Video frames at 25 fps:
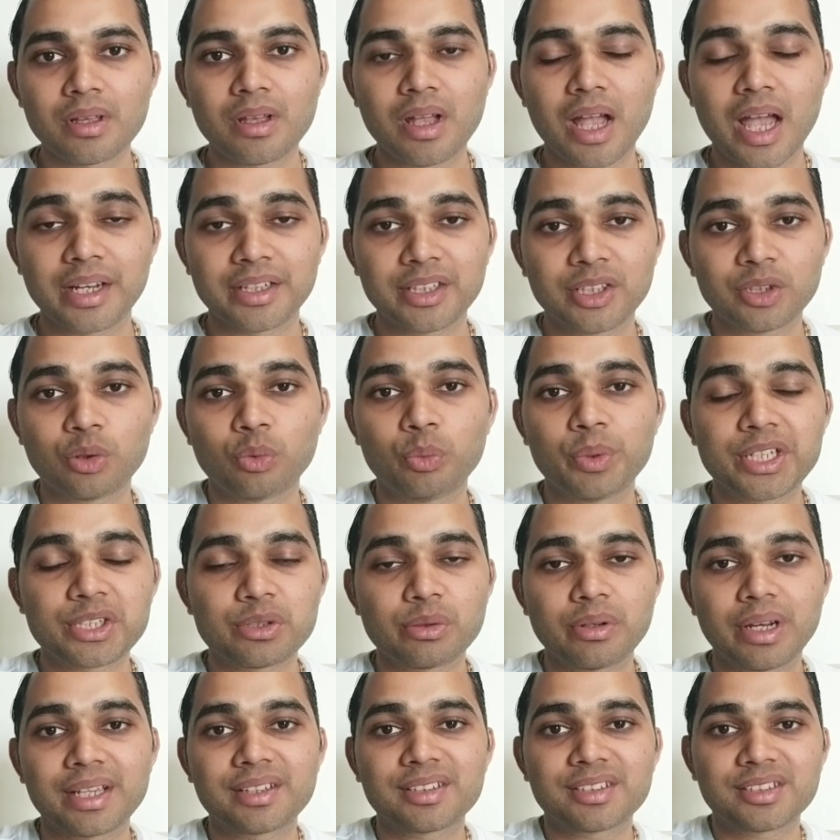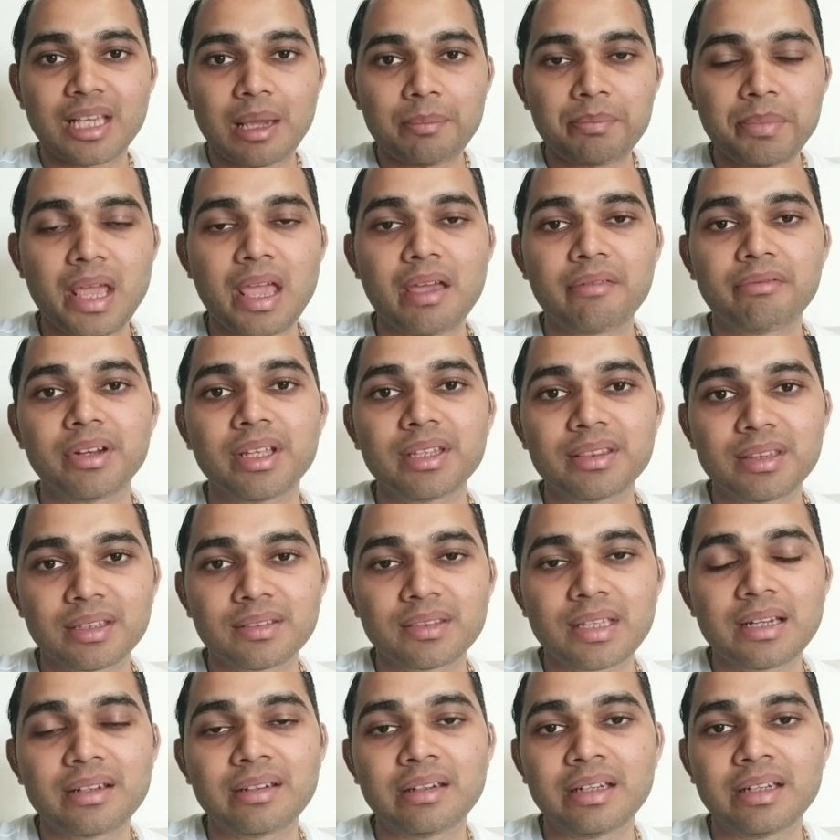And we should accept everything that